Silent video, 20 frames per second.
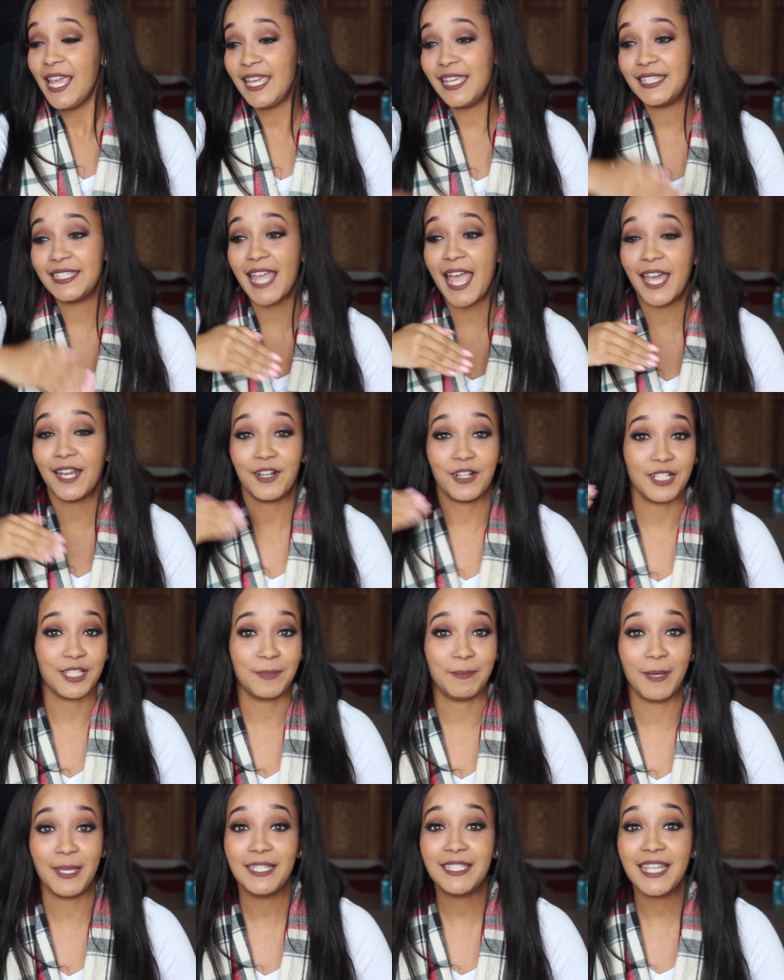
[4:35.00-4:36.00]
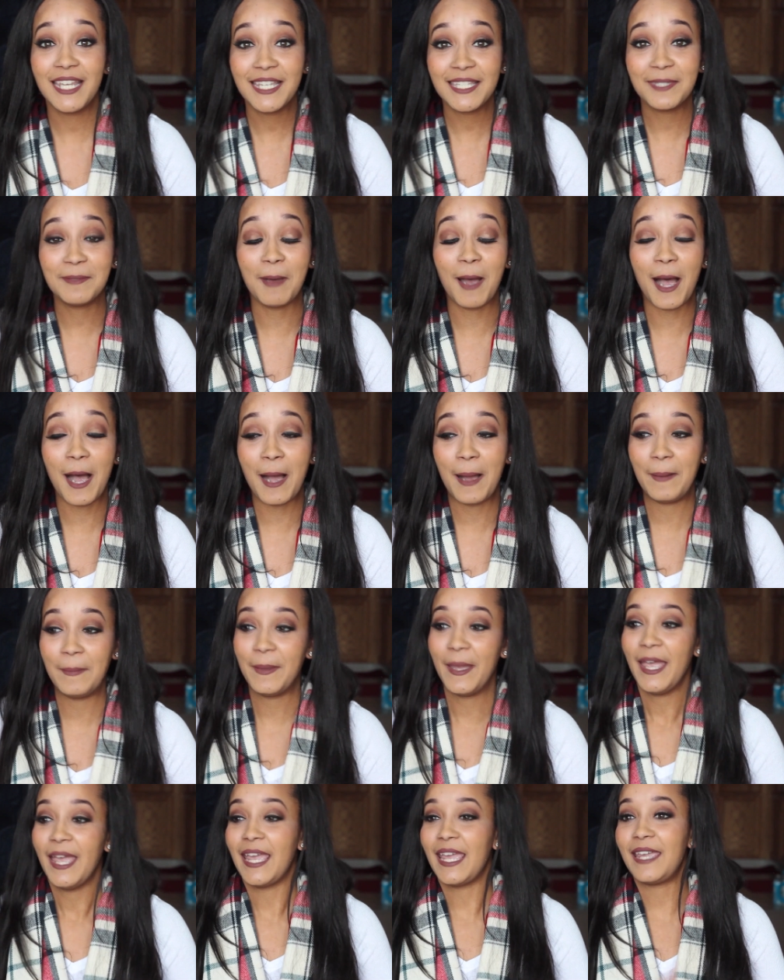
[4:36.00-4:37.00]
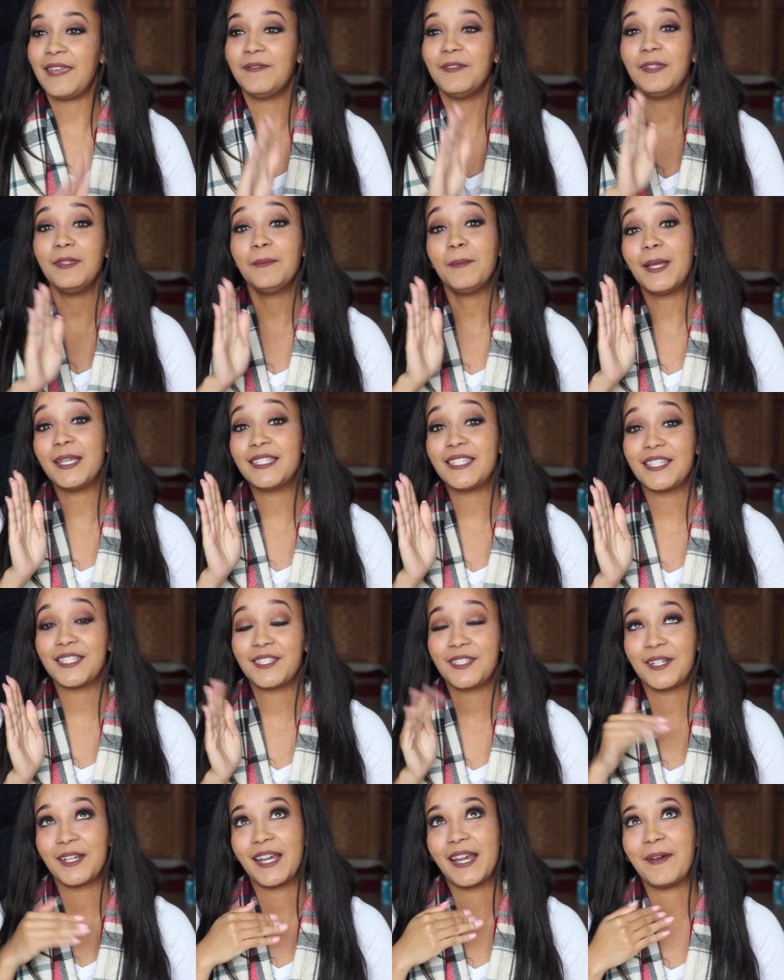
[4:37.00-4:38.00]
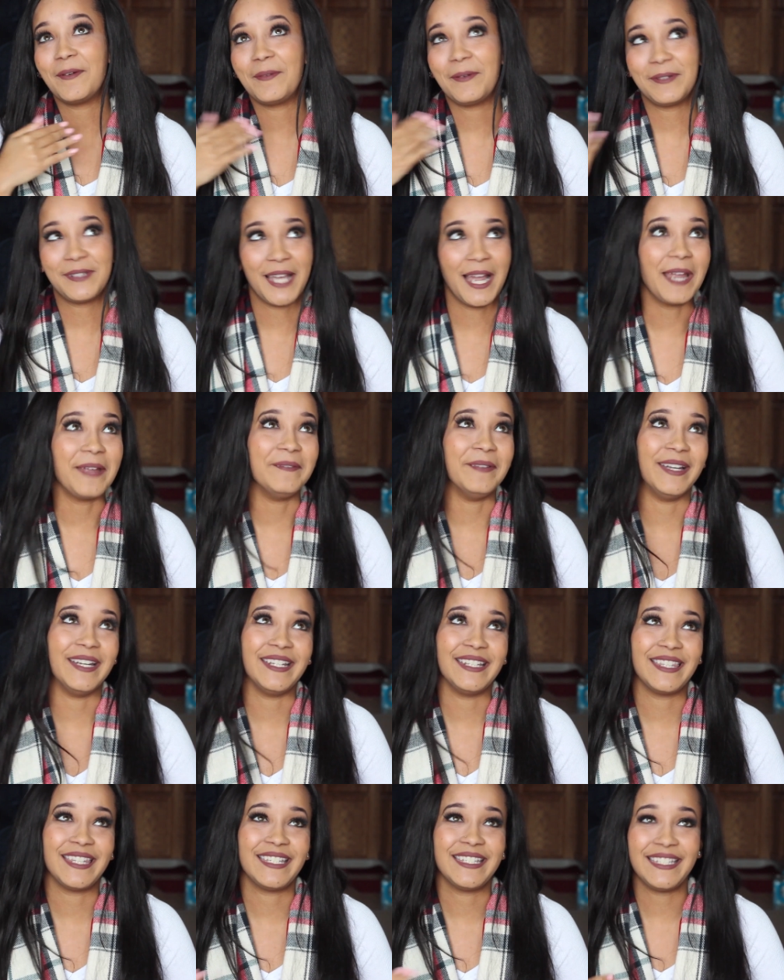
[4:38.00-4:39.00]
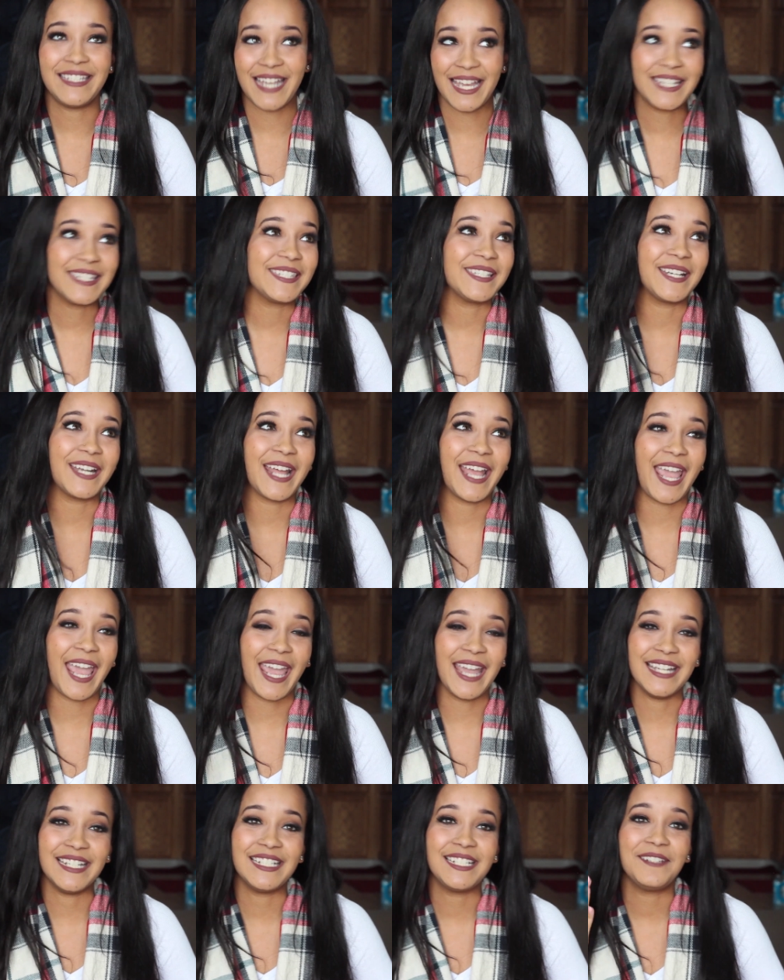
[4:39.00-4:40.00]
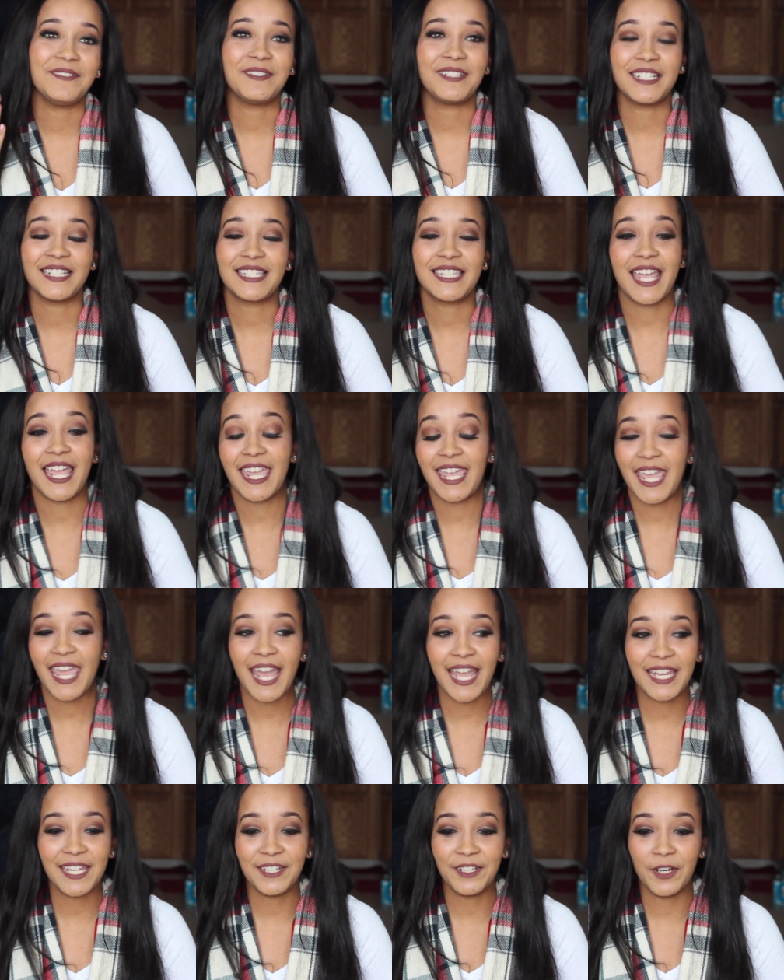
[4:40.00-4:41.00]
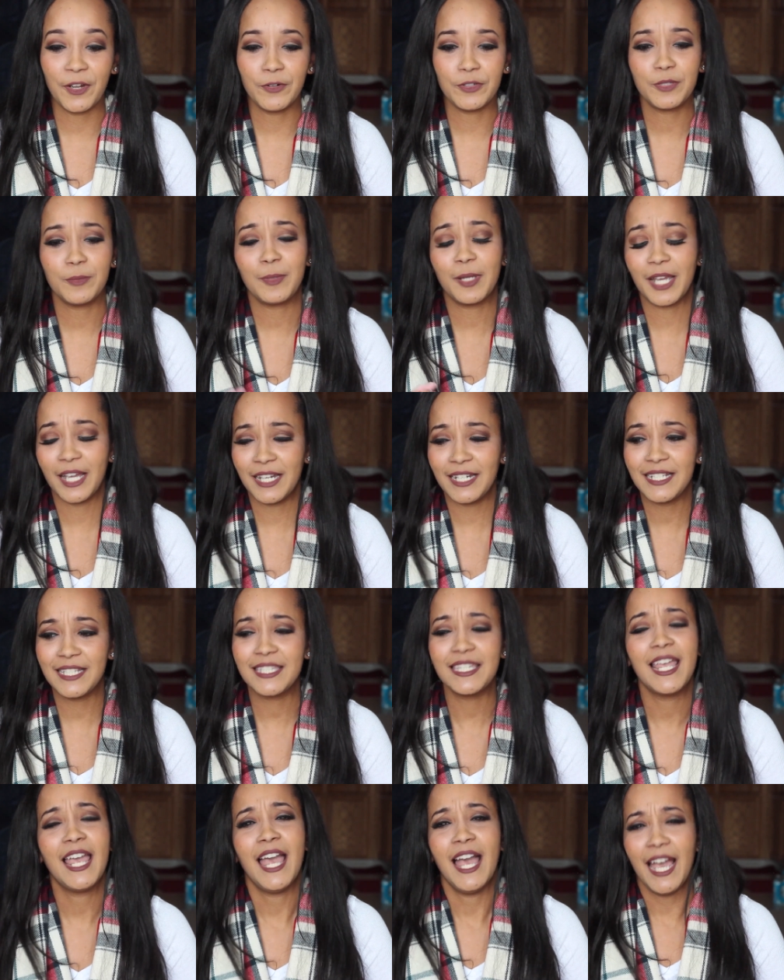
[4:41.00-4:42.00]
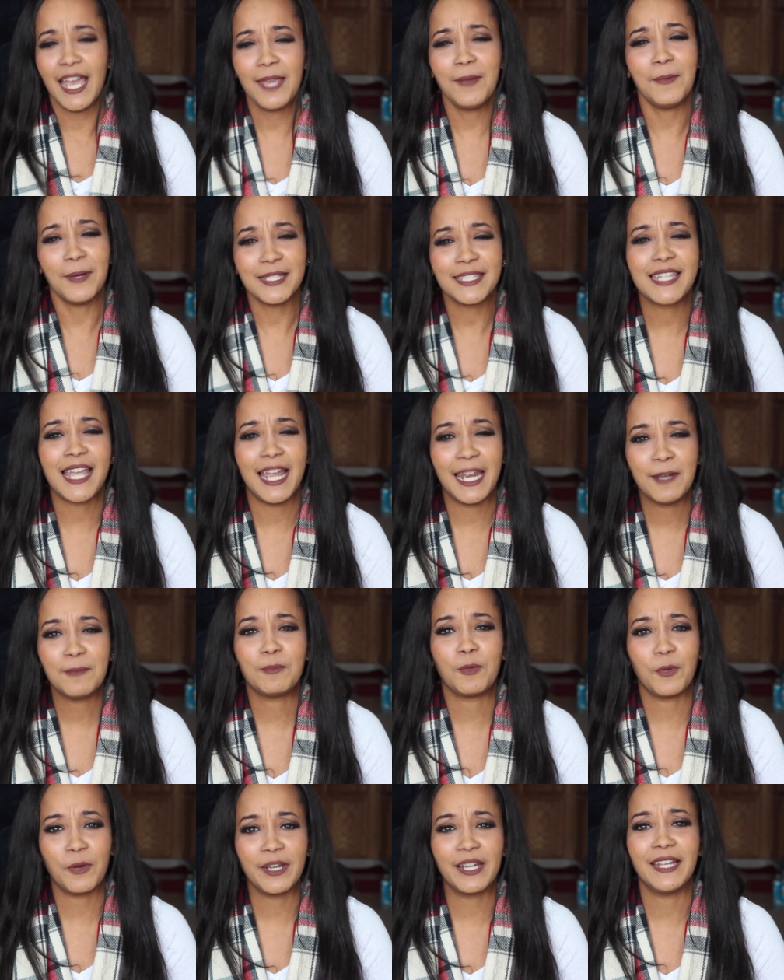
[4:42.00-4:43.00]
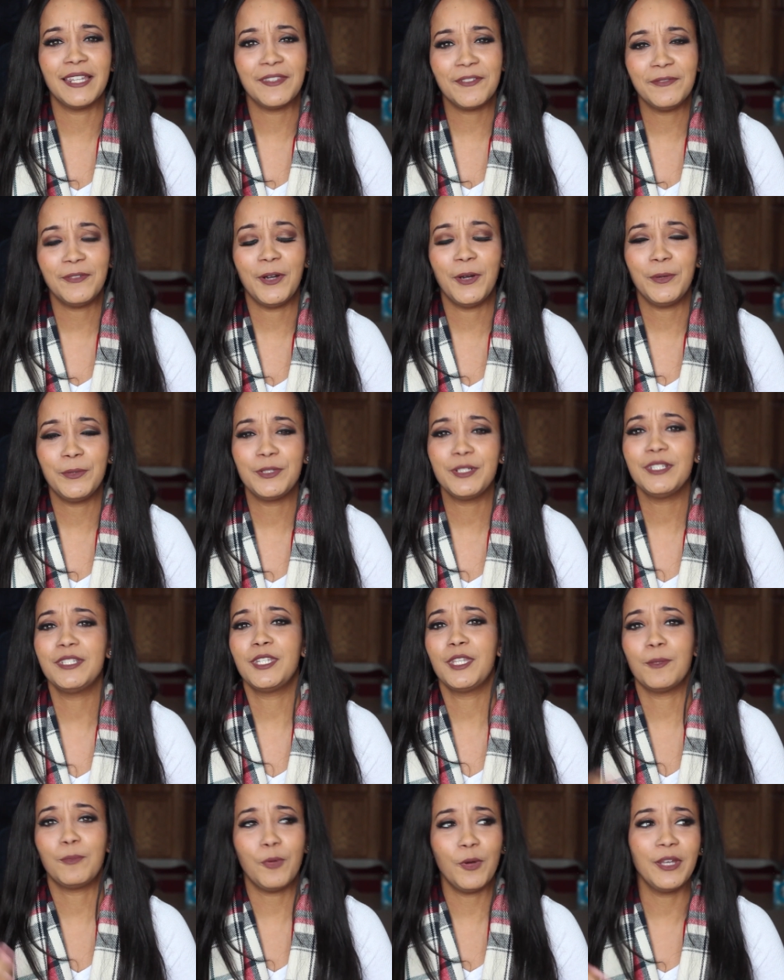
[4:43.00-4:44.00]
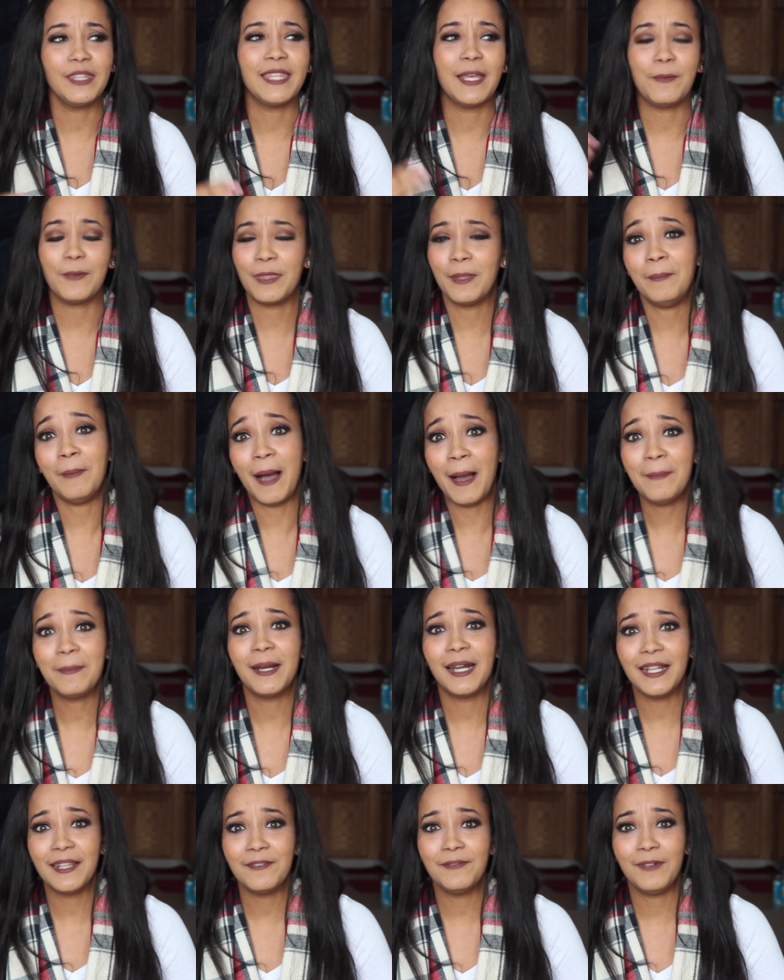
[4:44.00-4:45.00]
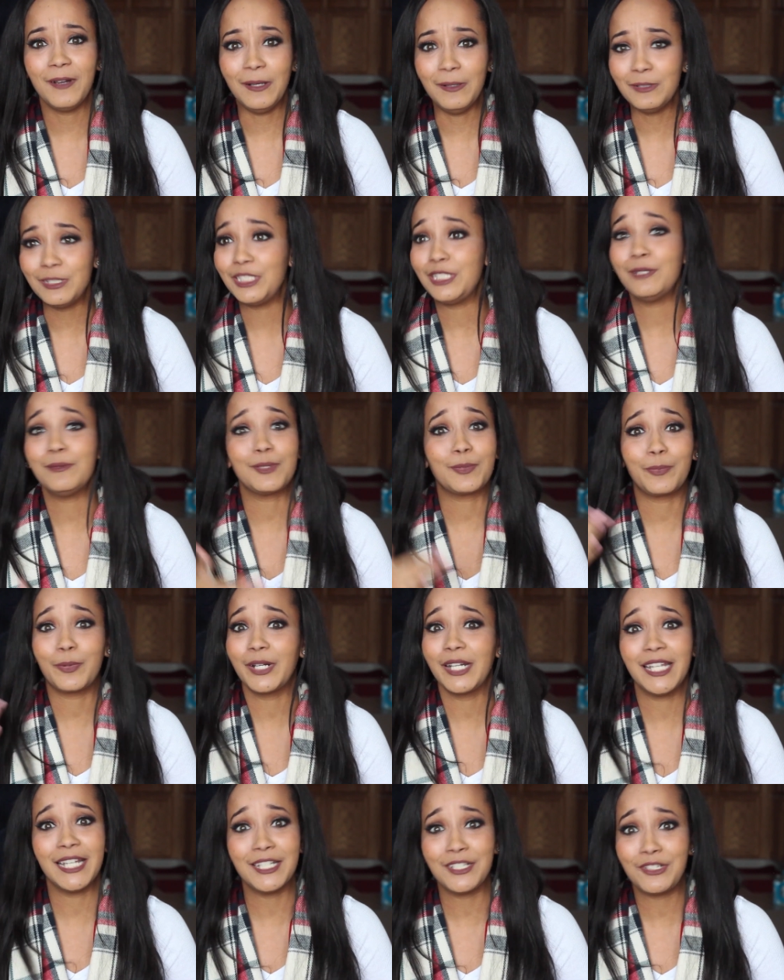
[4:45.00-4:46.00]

He's had her speak to his mom. Even my sister, we were talking about this yesterday, and she was just like, yeah, you know, to be honest, he was kind of boring on the phone, to the point that when the mom got on the phone, she was pretty